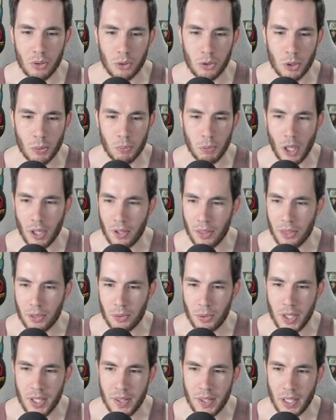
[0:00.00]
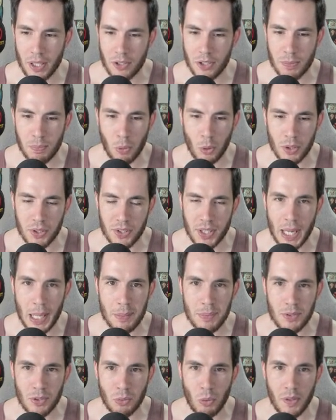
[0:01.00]
Group lot of three there. Sports
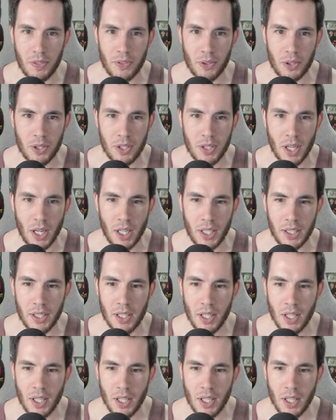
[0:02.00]
games for one thirty nine.